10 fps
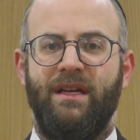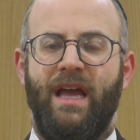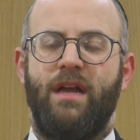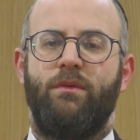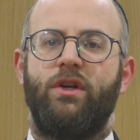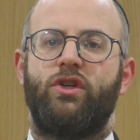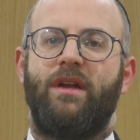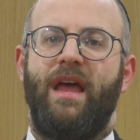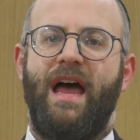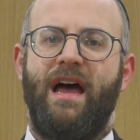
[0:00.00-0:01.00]
and we
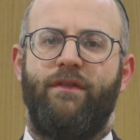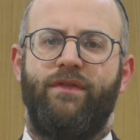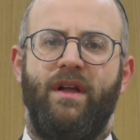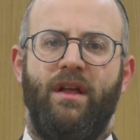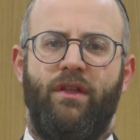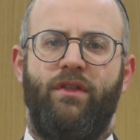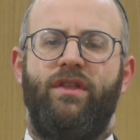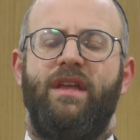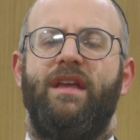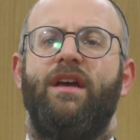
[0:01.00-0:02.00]
should have
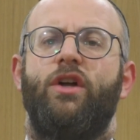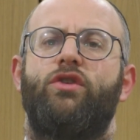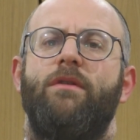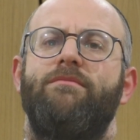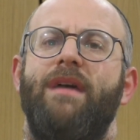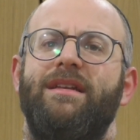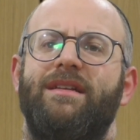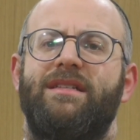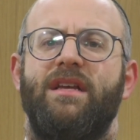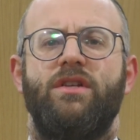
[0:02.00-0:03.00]
the
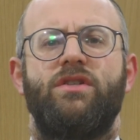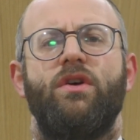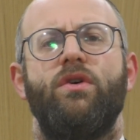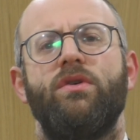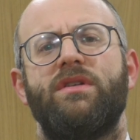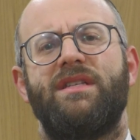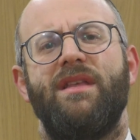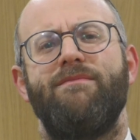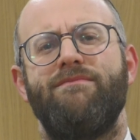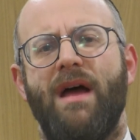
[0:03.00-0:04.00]
tremendous zechus,
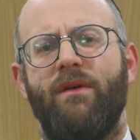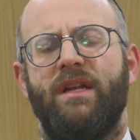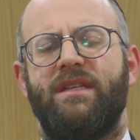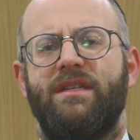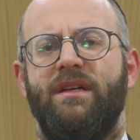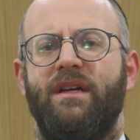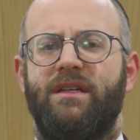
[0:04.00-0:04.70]
the merit,